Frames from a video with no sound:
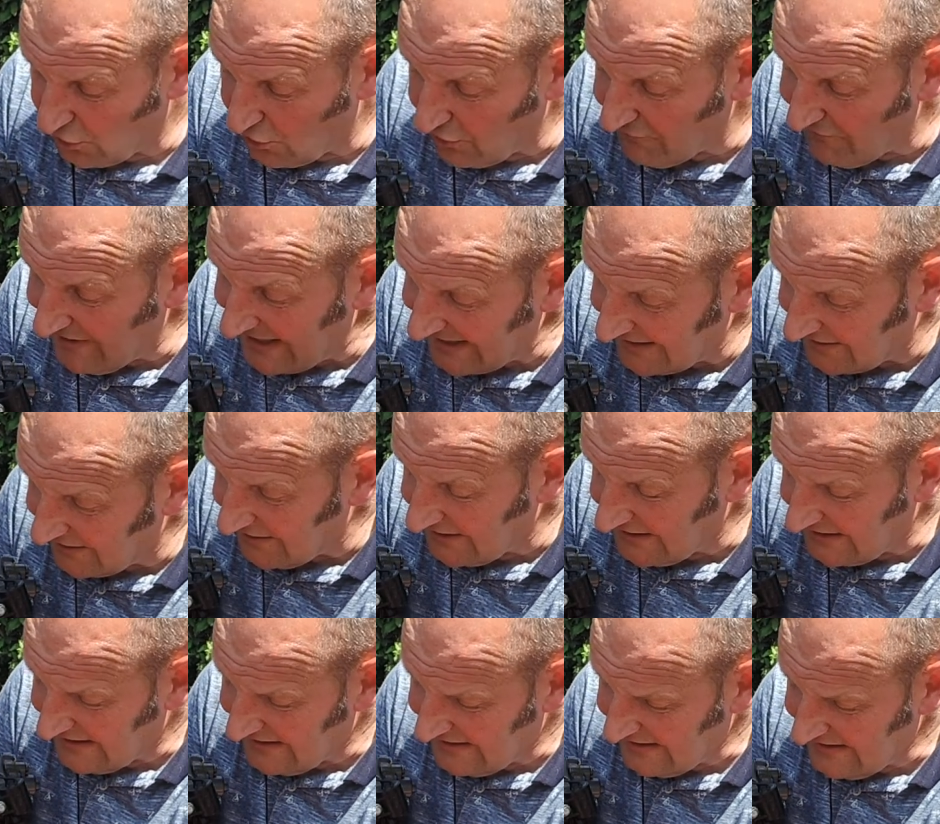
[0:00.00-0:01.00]

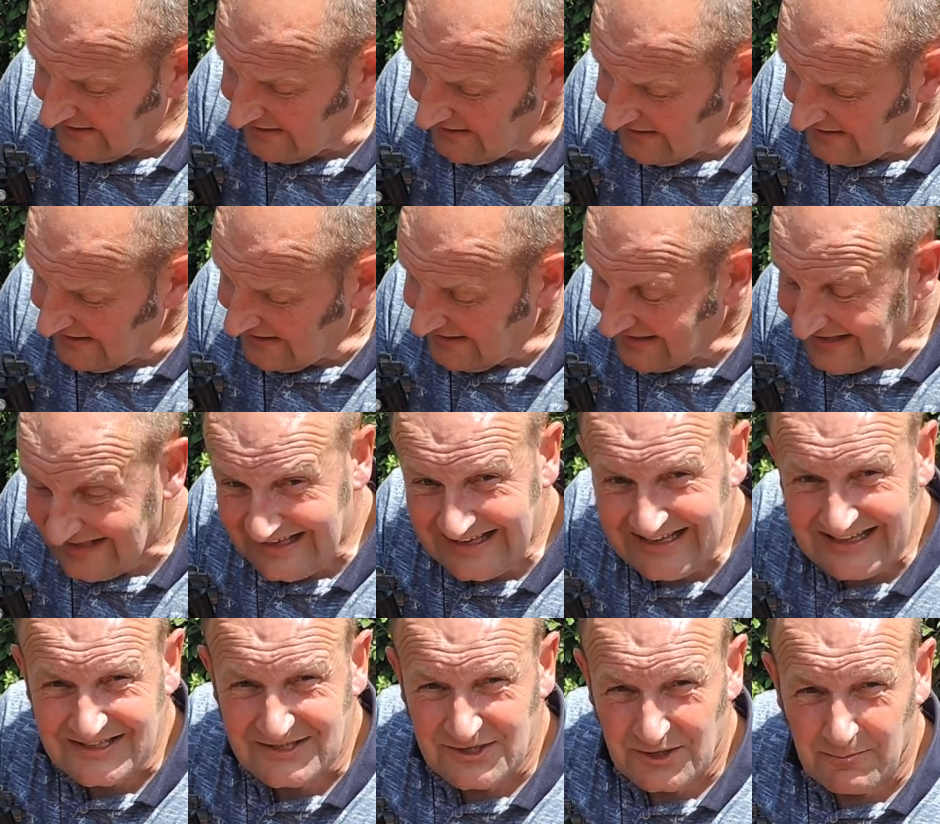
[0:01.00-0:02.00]
directly
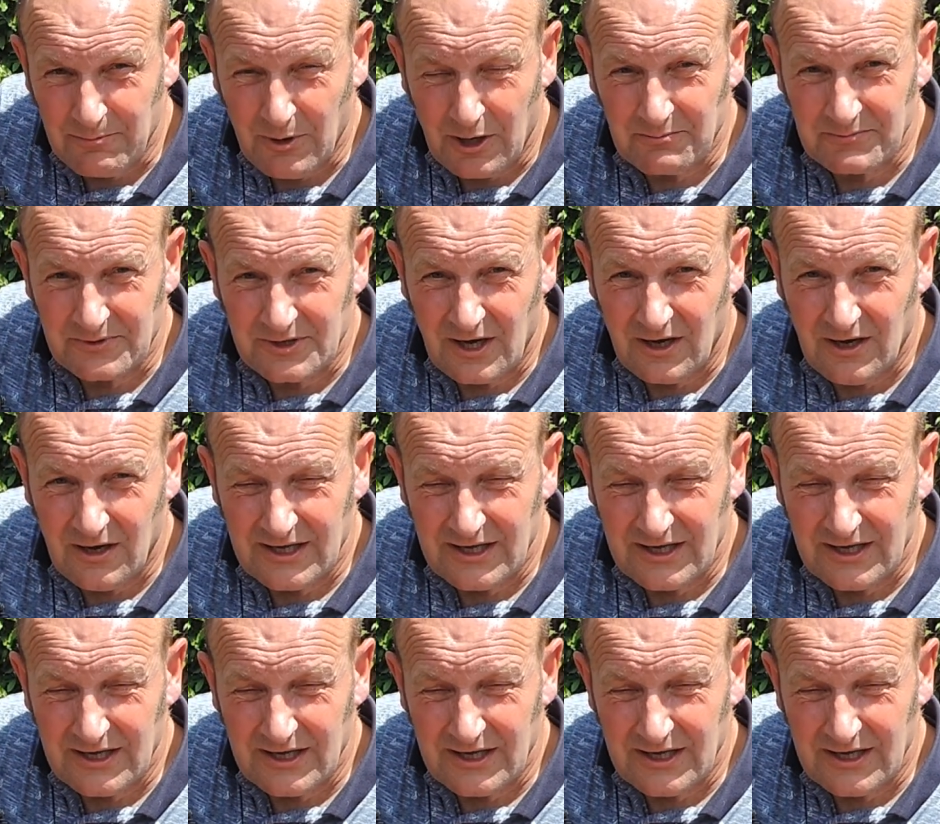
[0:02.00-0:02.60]
into the bottom